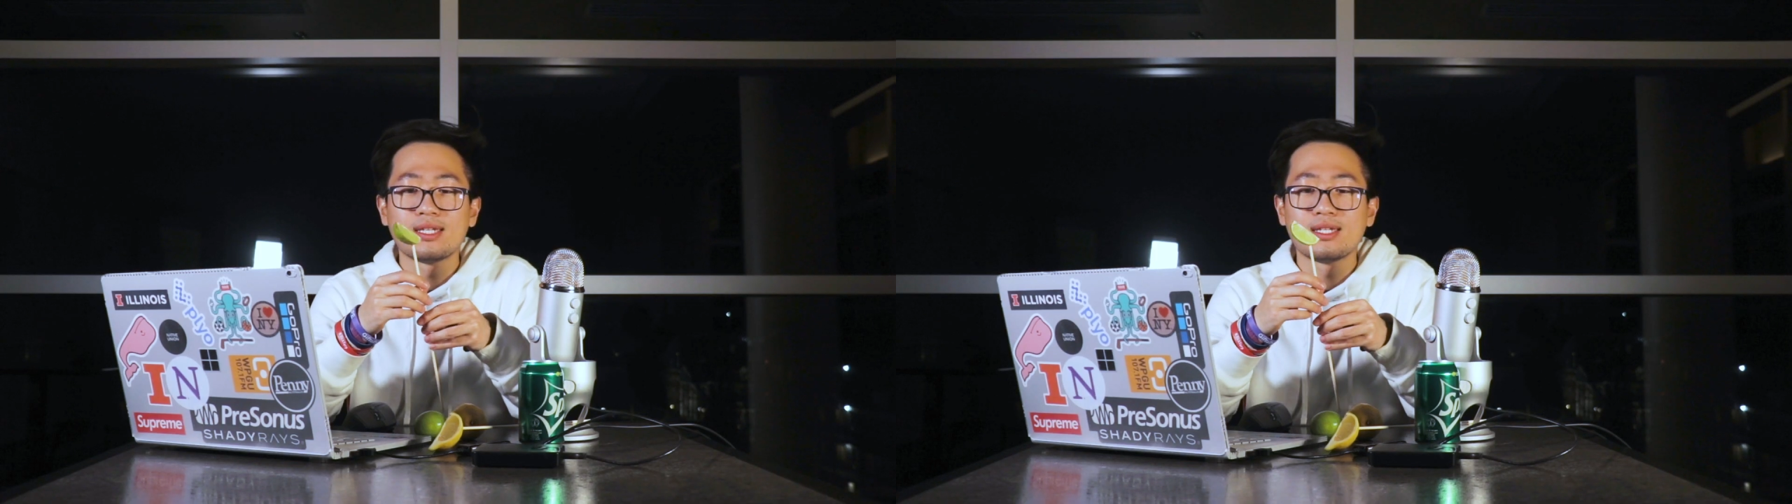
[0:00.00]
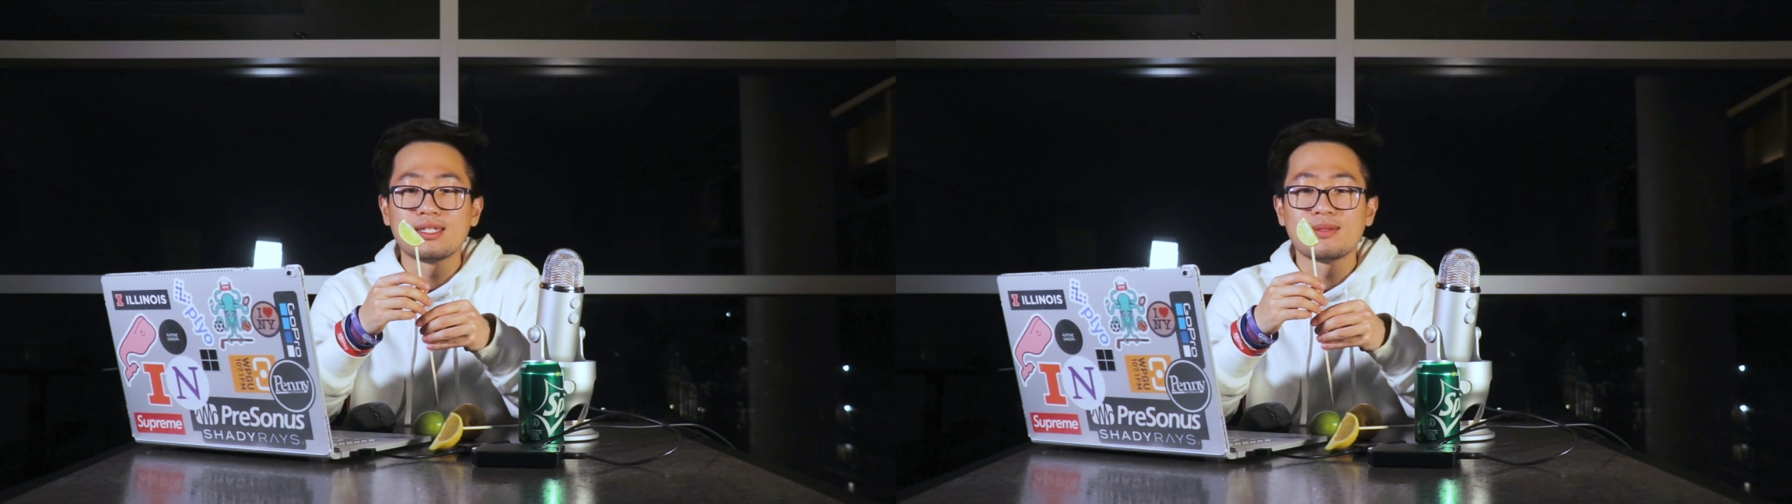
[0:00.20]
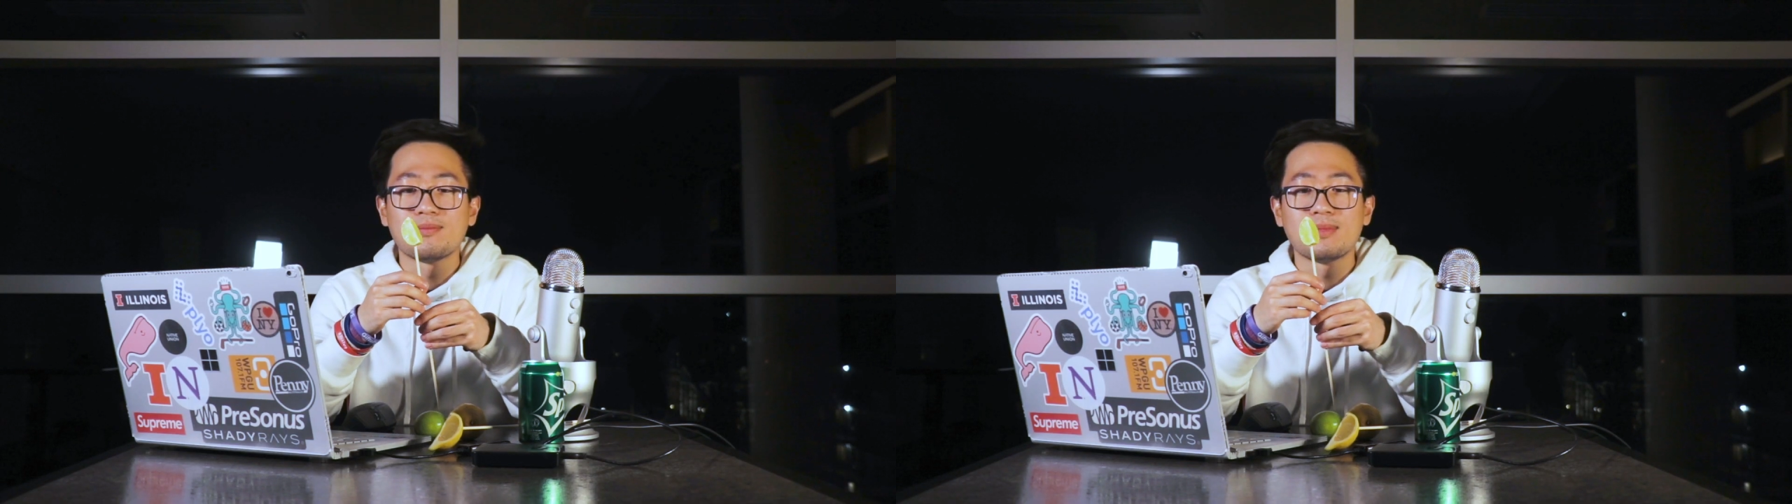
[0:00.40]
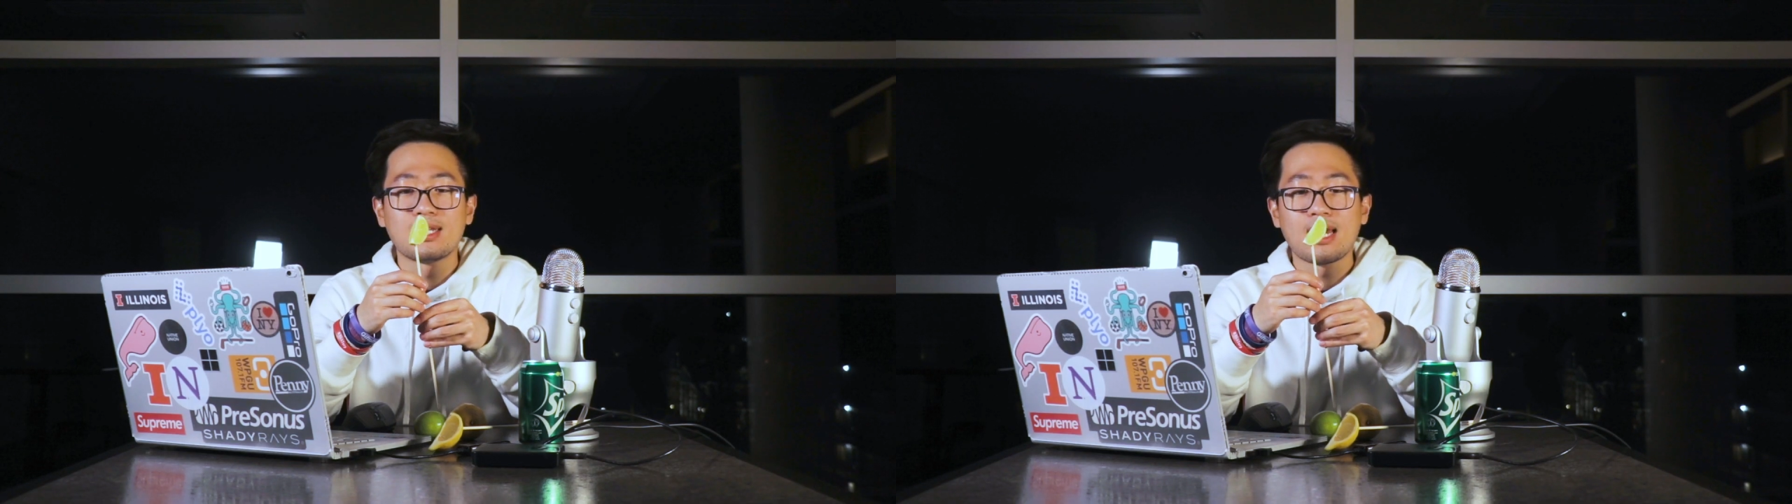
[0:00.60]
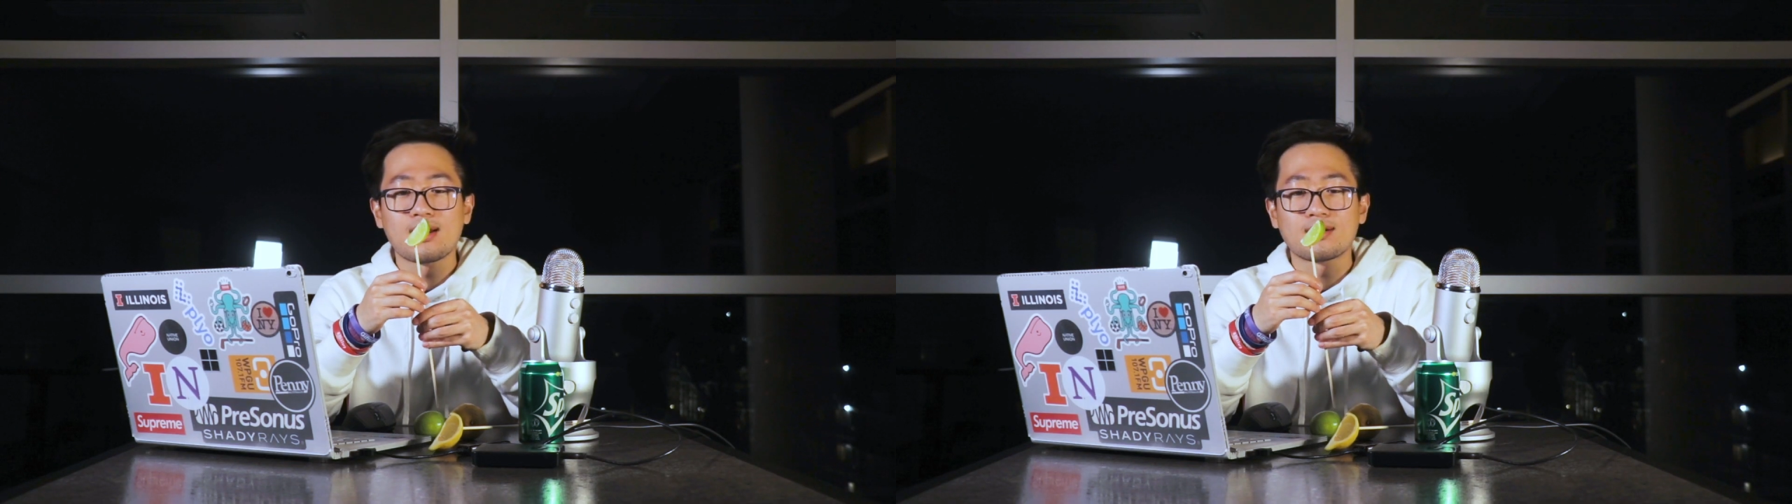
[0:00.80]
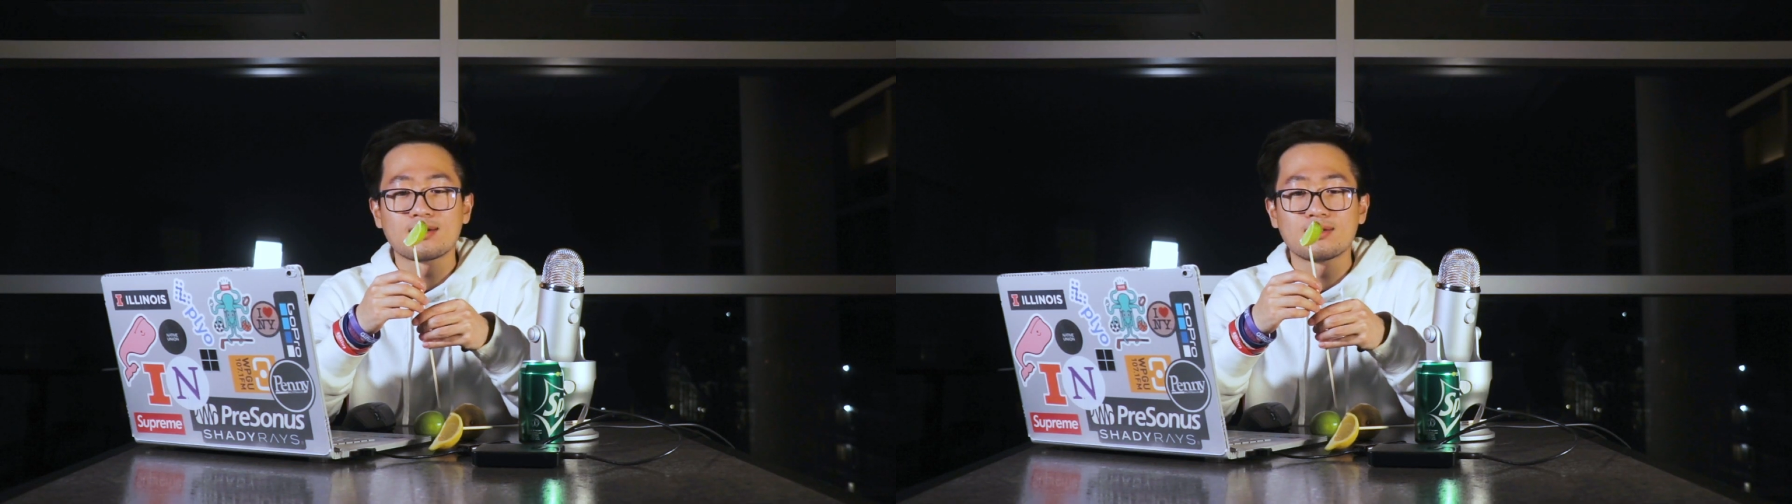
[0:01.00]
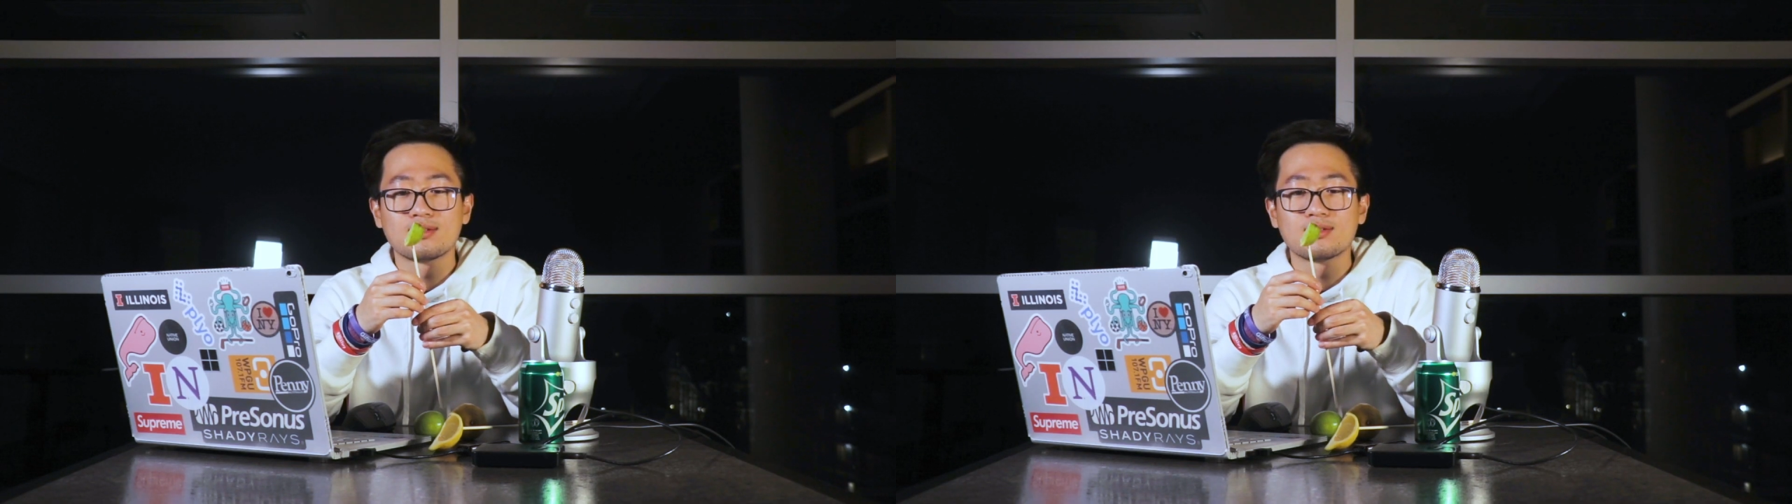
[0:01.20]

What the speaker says: in midair.